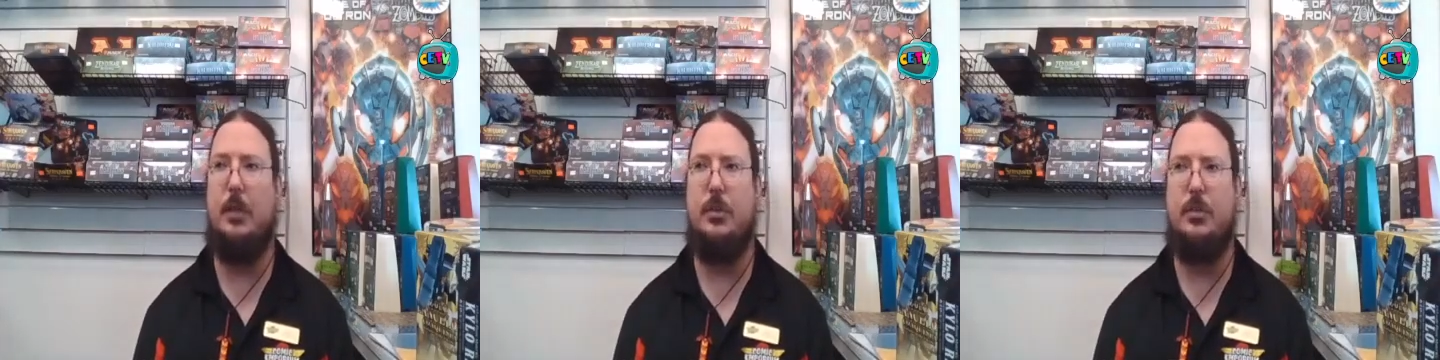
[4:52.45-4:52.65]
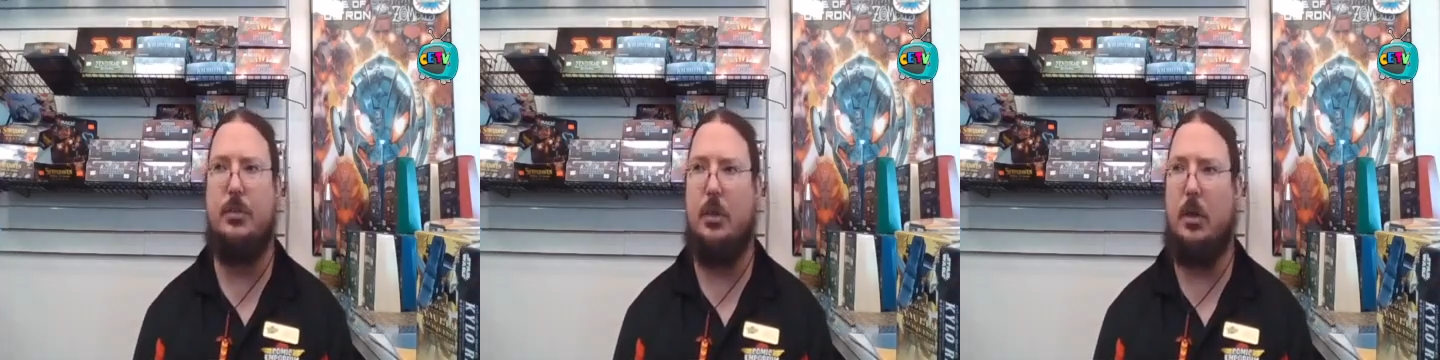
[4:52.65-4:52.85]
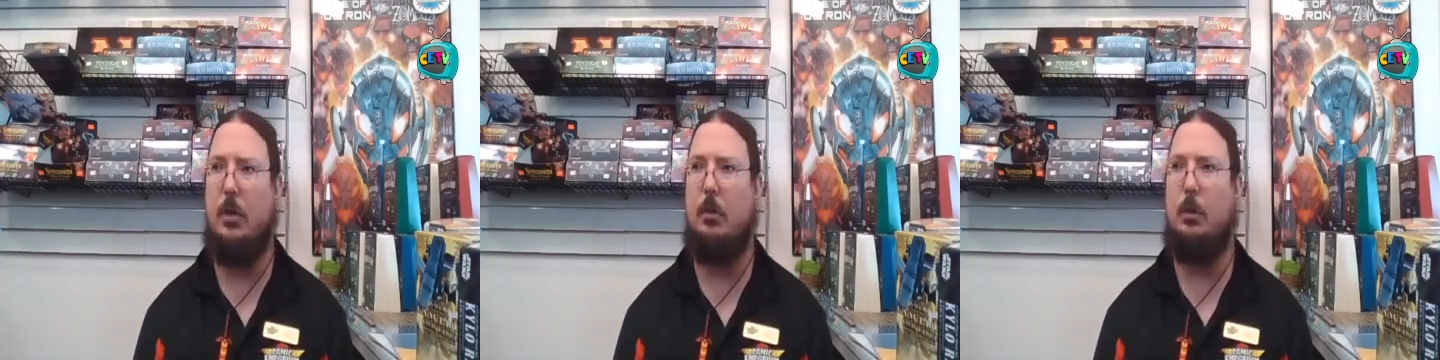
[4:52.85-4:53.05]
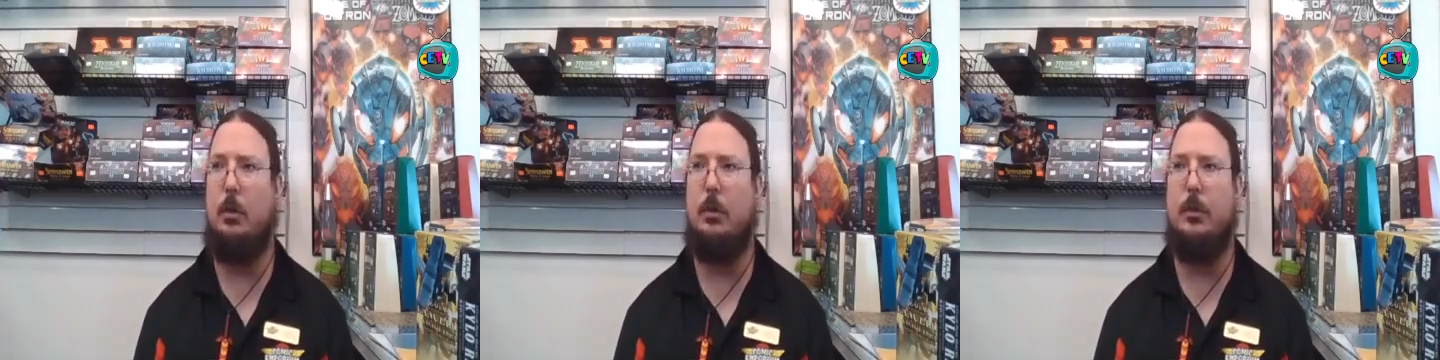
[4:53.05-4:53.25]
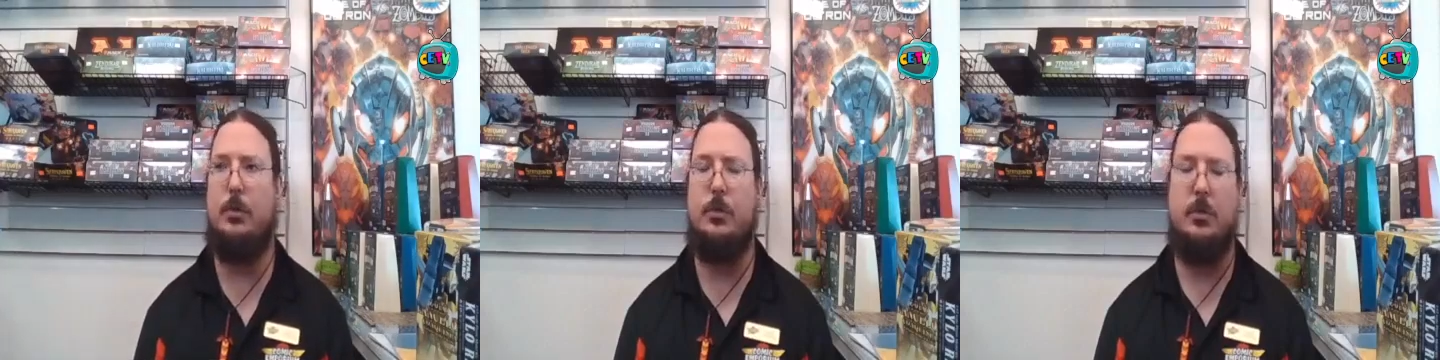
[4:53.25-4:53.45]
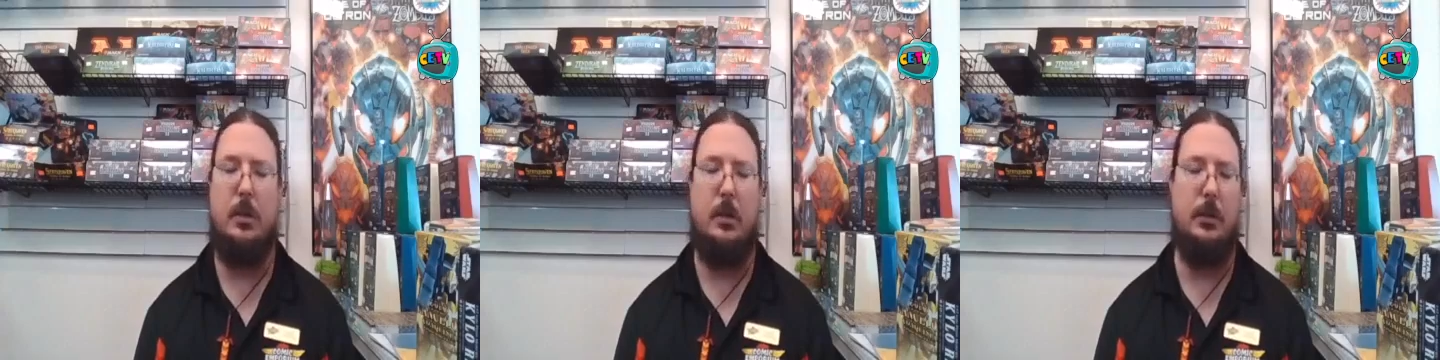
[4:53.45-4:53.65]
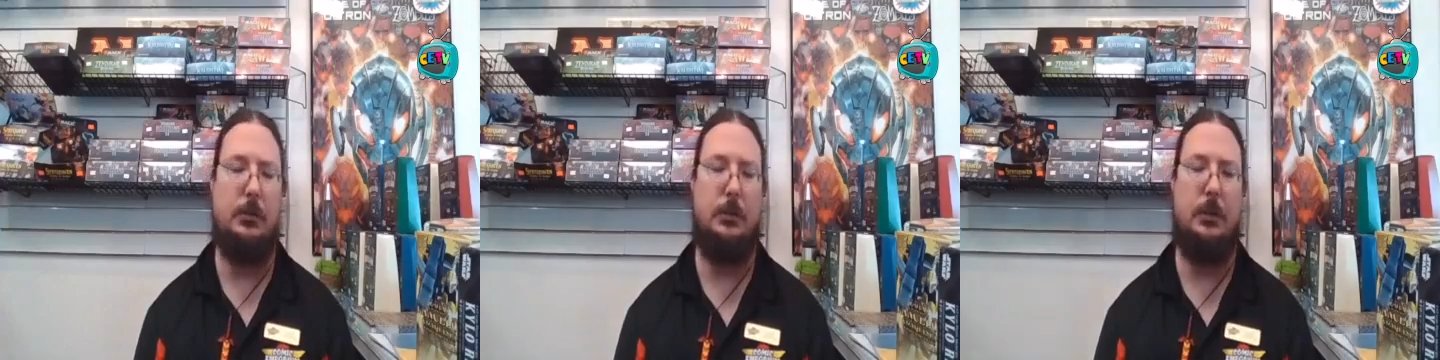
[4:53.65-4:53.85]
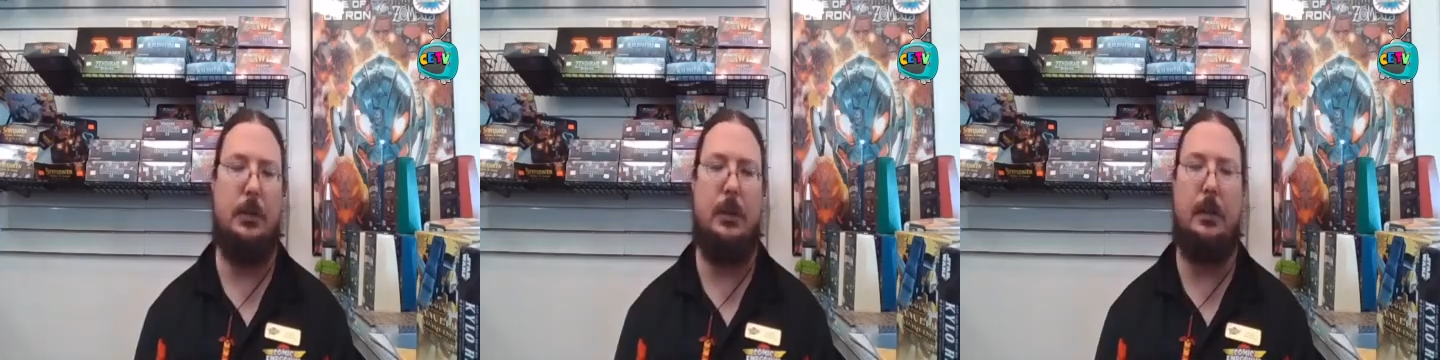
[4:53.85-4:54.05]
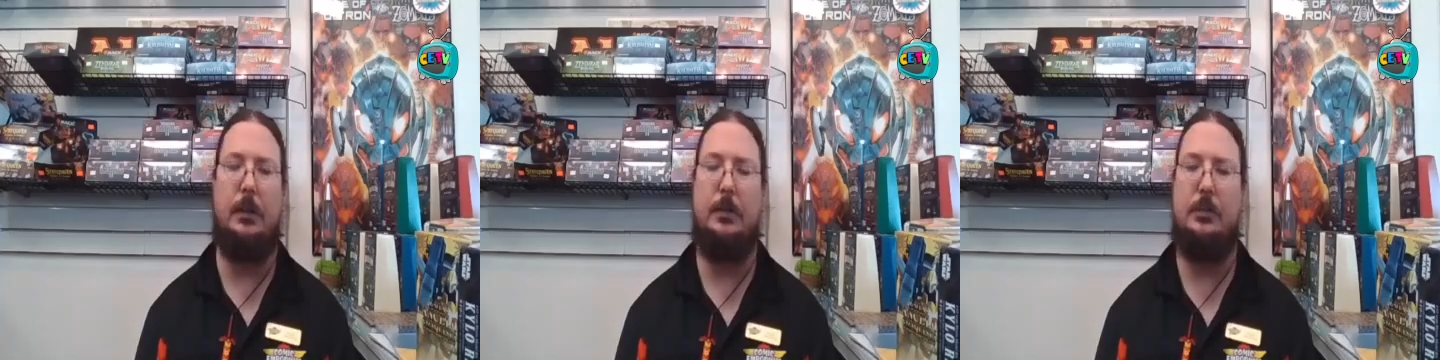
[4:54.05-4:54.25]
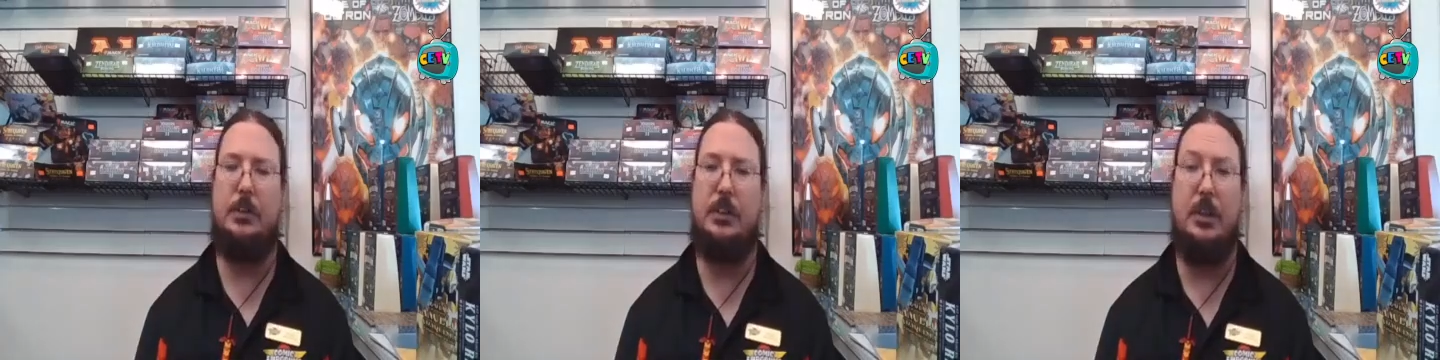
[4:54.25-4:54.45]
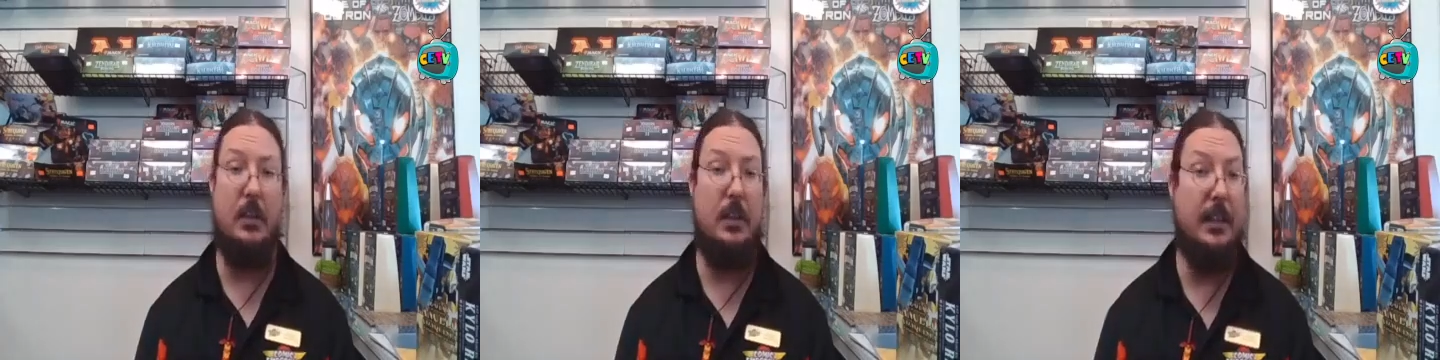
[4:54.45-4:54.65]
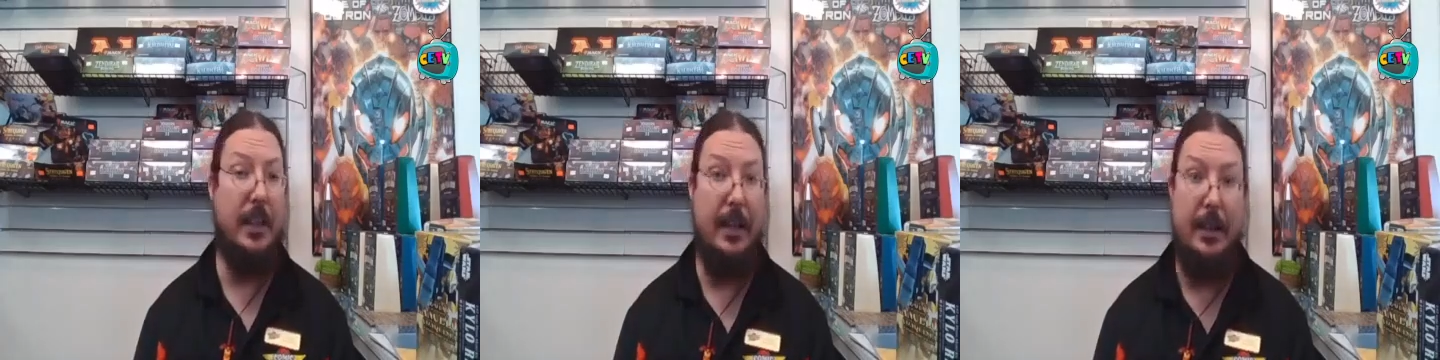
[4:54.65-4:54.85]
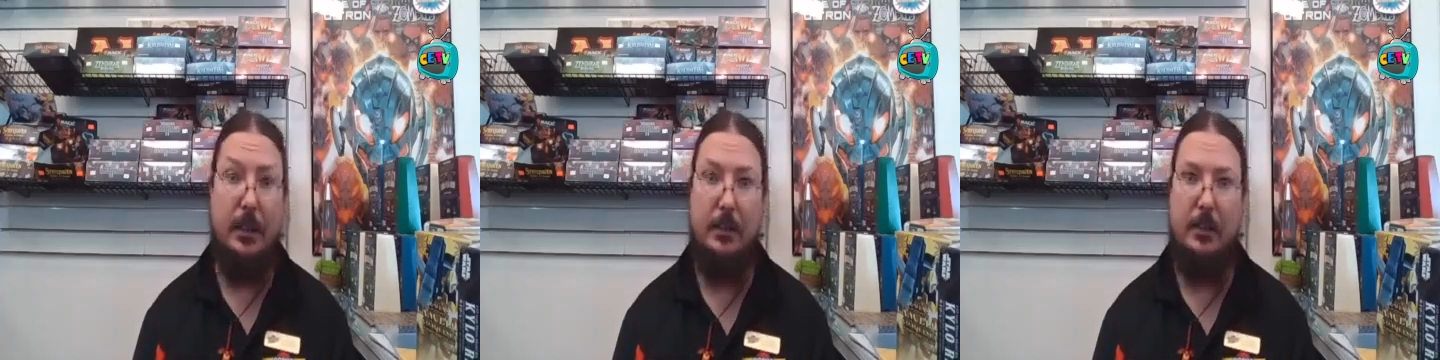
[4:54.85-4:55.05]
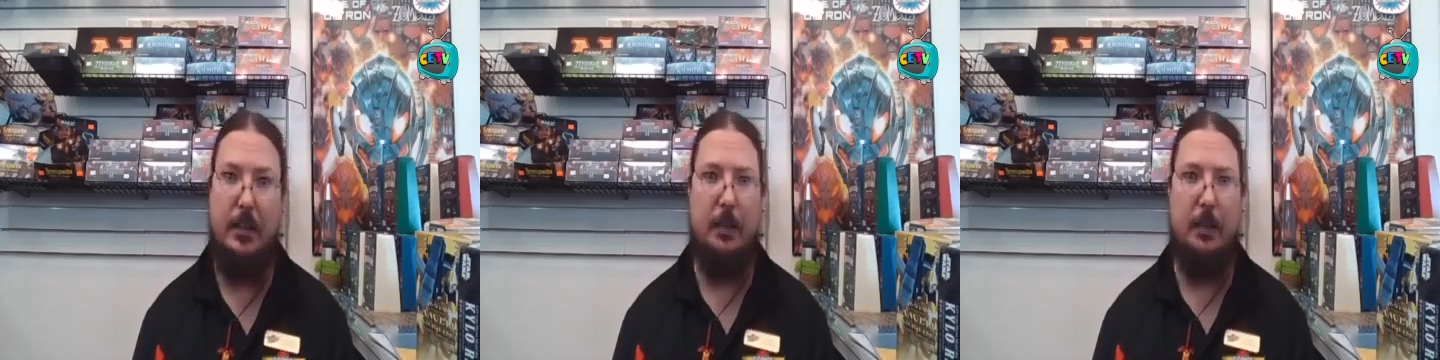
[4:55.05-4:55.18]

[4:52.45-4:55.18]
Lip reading: Star Wars, Star Trek, Stargate.